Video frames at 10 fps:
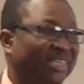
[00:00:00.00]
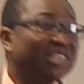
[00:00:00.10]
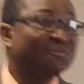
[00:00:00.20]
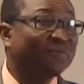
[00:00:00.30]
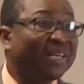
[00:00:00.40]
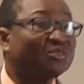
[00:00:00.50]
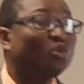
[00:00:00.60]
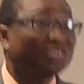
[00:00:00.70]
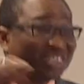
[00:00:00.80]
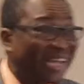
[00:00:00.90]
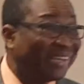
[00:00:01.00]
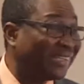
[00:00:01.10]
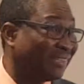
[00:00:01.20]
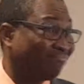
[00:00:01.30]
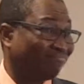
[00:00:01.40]
His face was
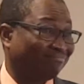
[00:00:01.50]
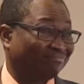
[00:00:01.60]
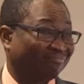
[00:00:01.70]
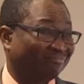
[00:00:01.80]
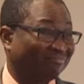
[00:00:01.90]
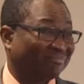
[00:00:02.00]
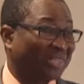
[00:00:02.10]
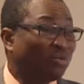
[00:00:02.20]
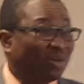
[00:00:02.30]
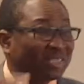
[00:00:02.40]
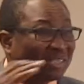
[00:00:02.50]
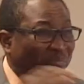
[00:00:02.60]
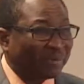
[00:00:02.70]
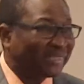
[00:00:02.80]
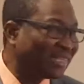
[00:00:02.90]
shining. He was in the
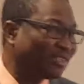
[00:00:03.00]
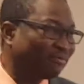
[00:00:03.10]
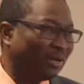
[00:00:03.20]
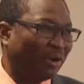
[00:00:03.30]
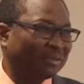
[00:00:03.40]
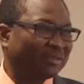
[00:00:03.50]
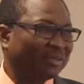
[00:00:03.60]
presence of God.